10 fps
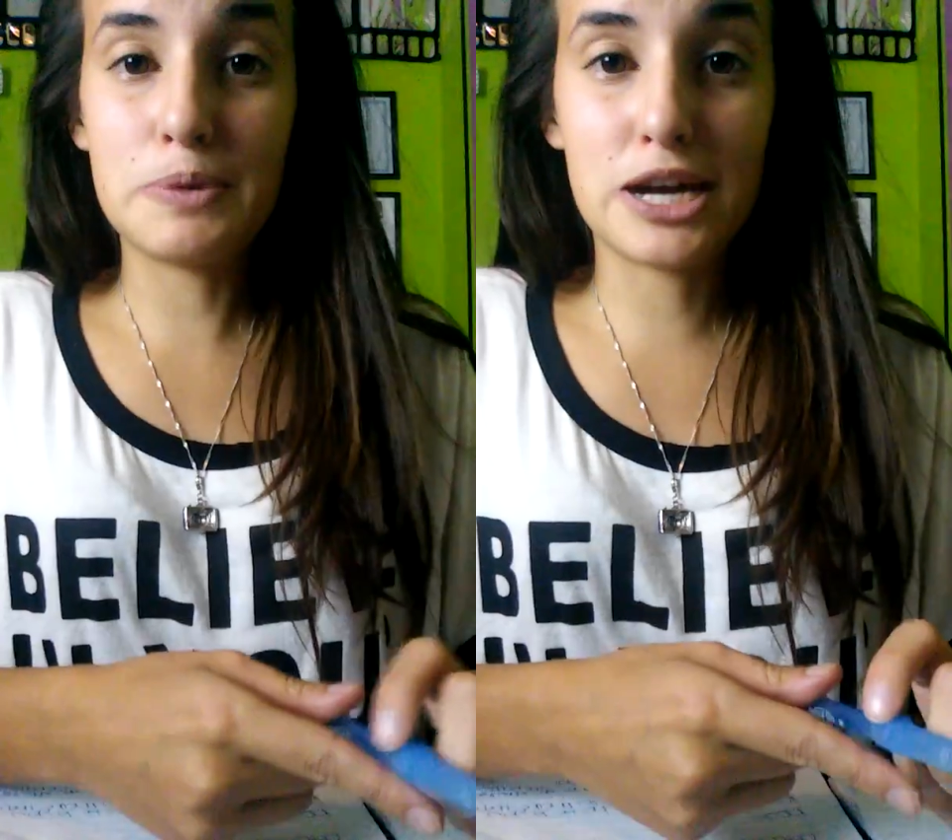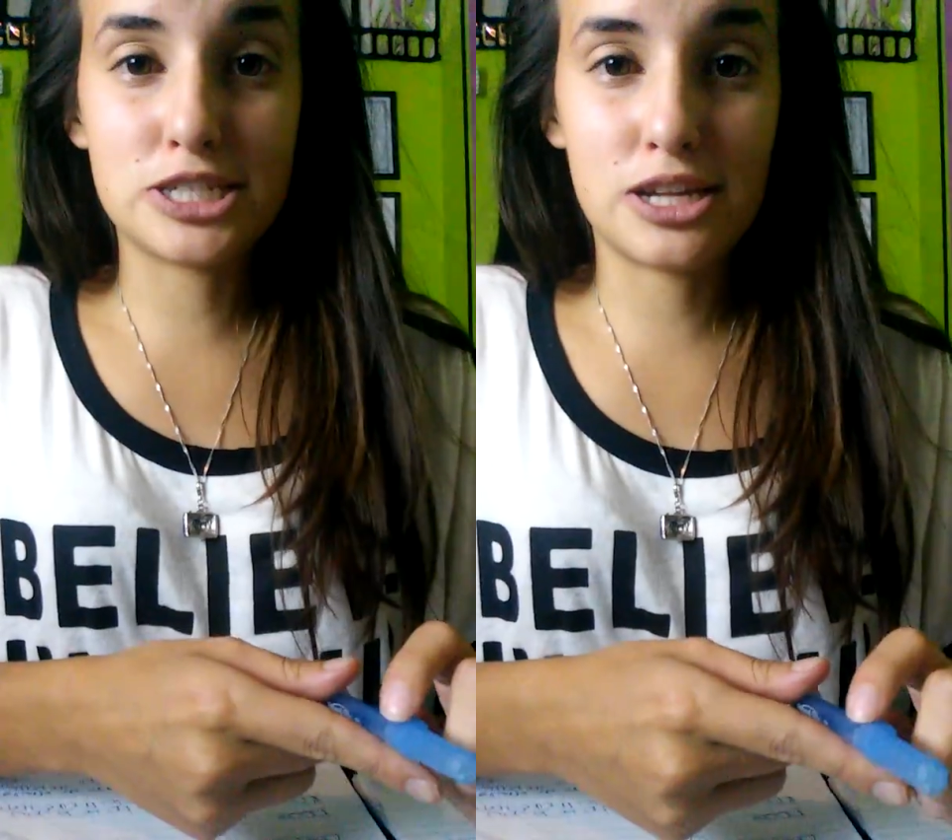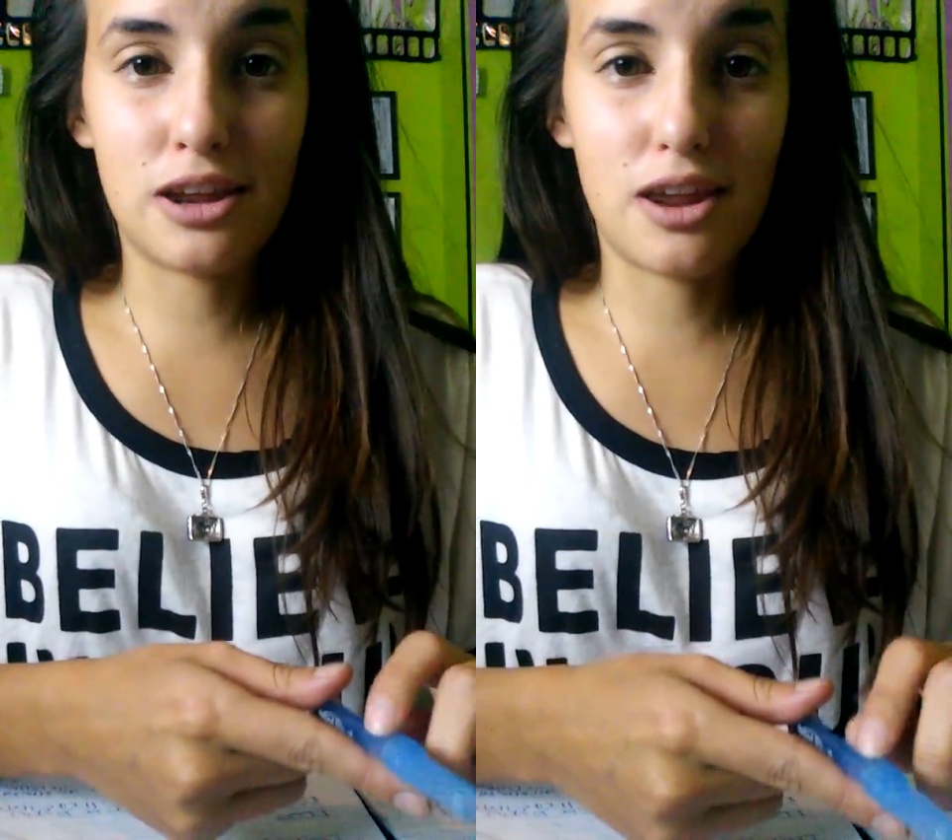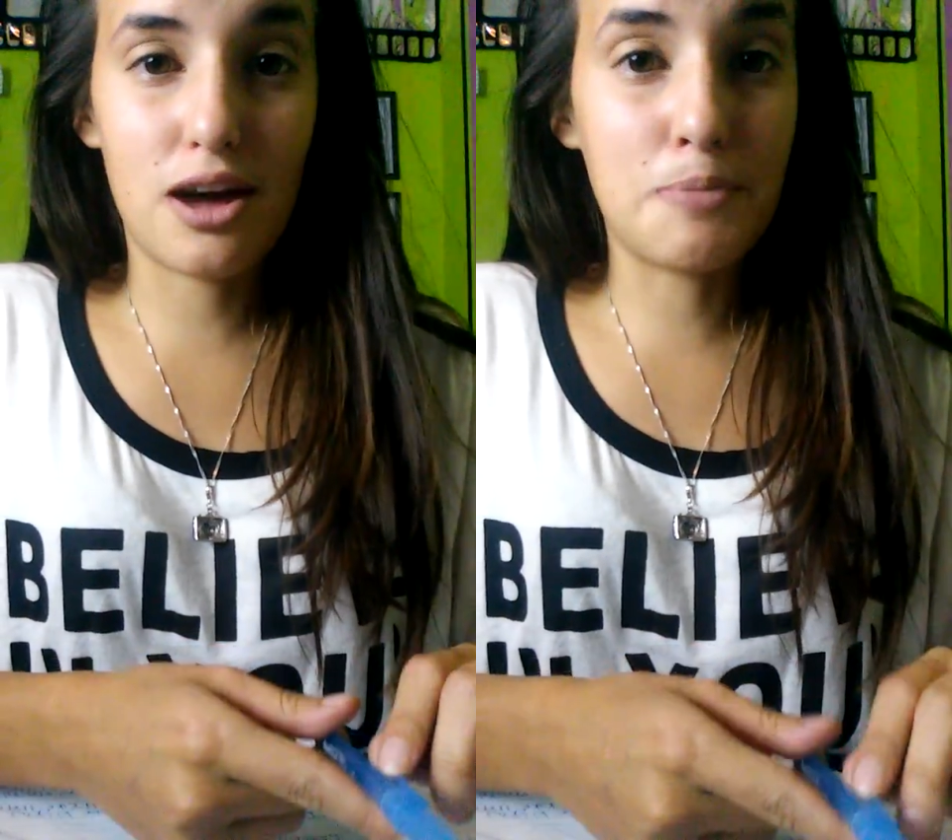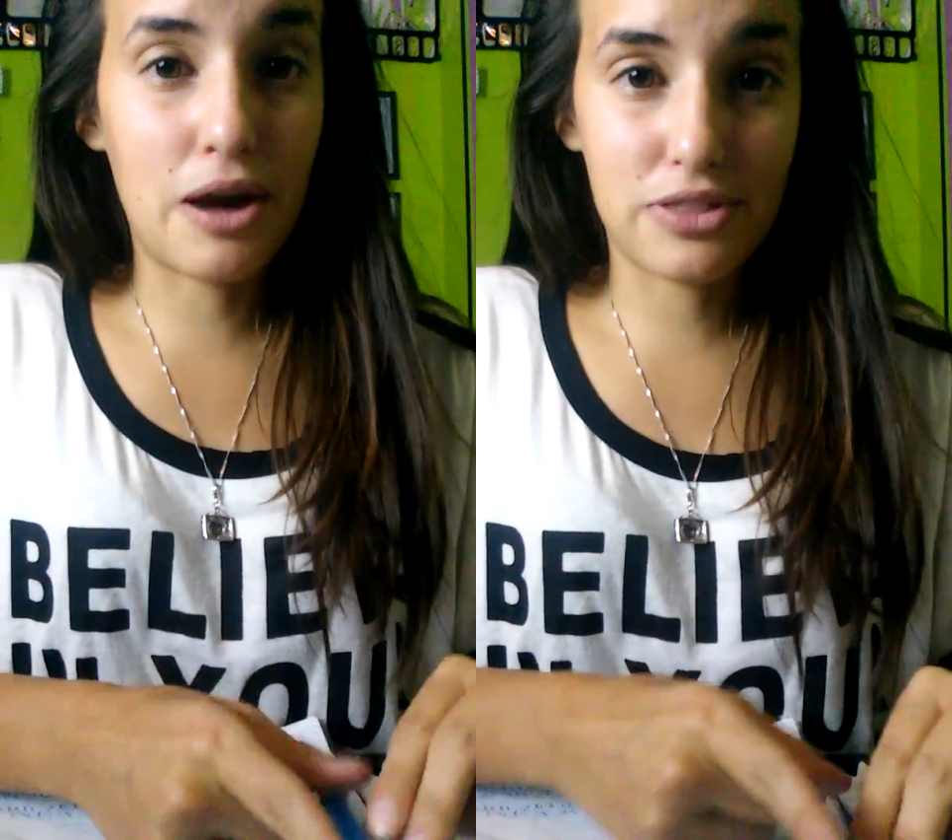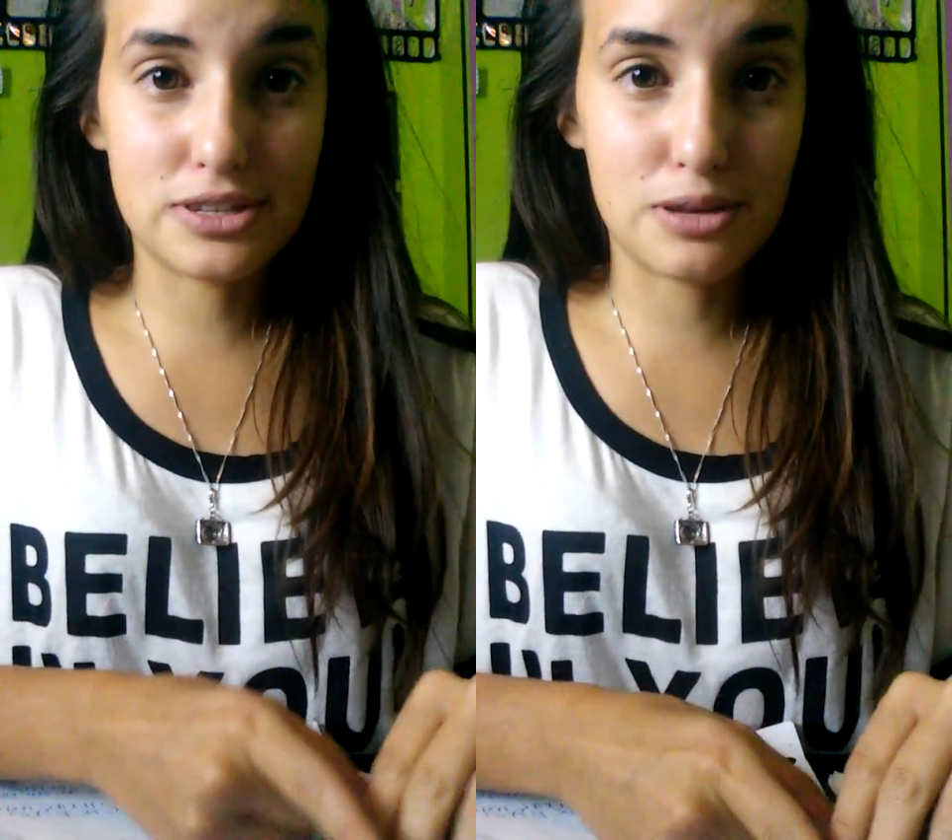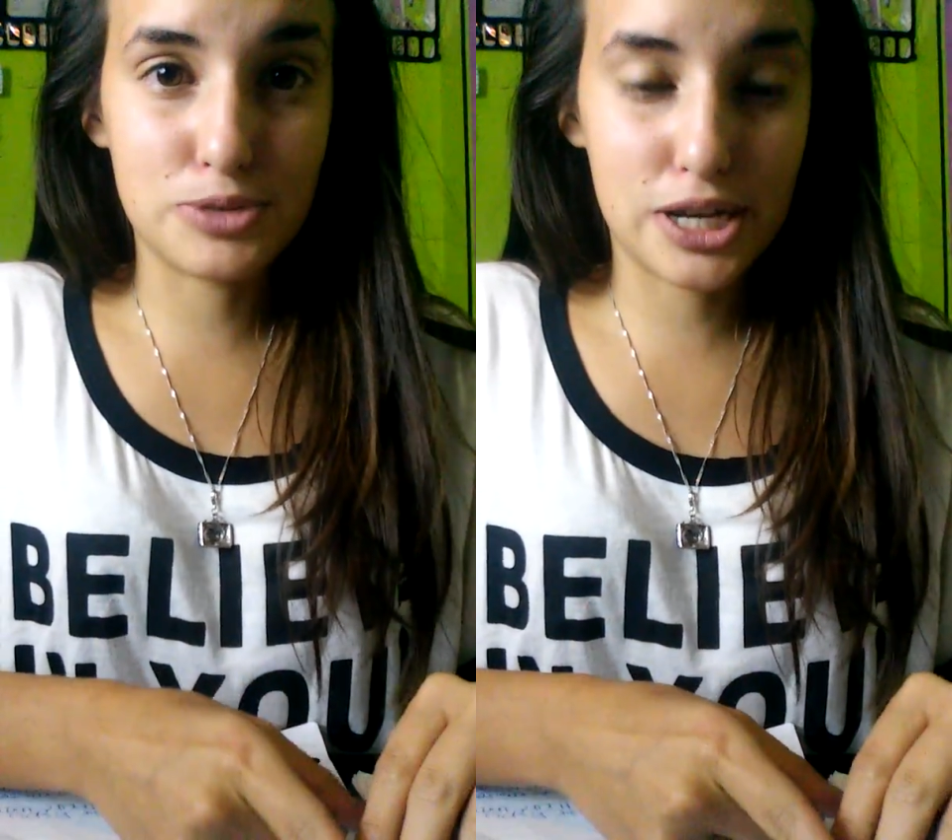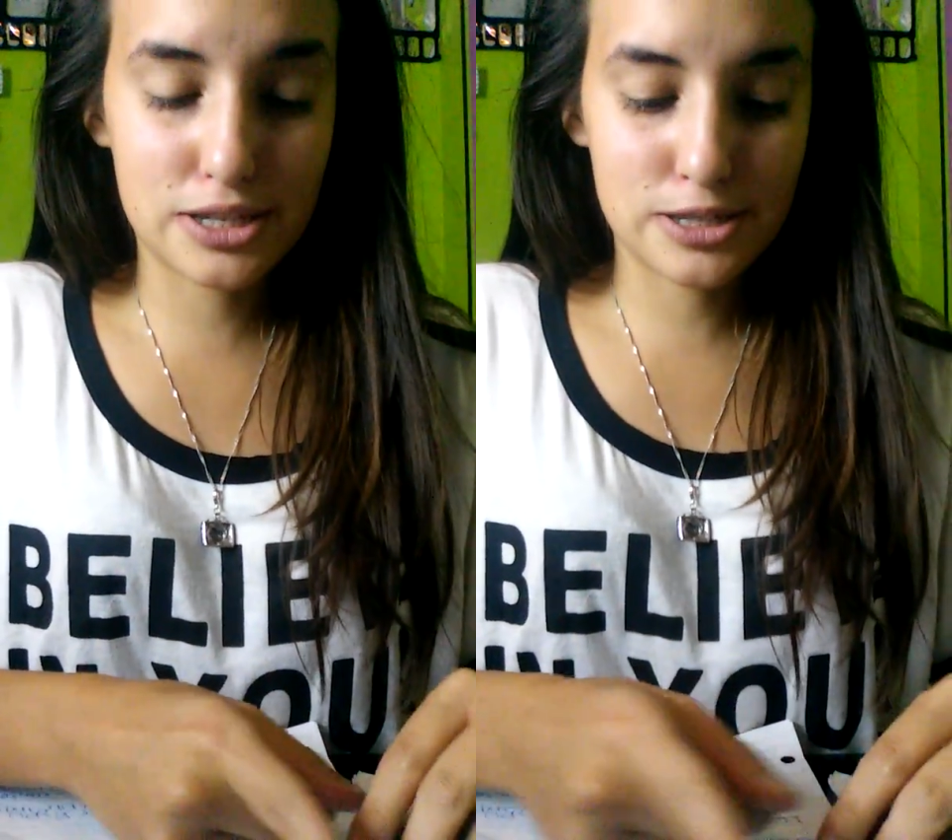passionate about the
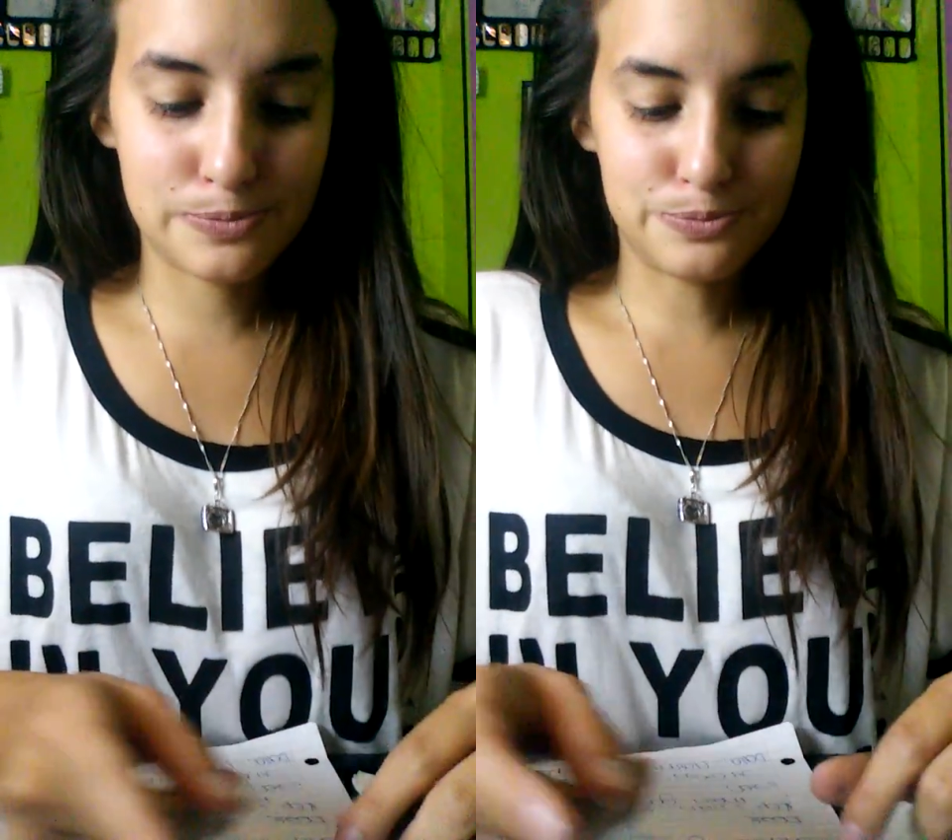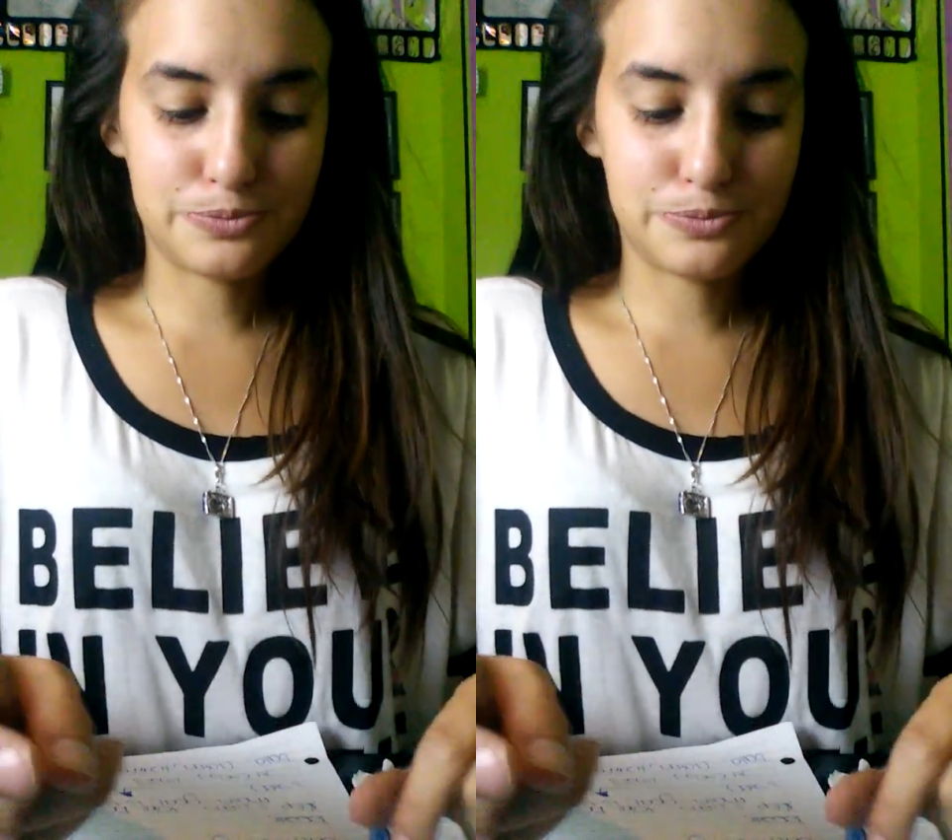subject.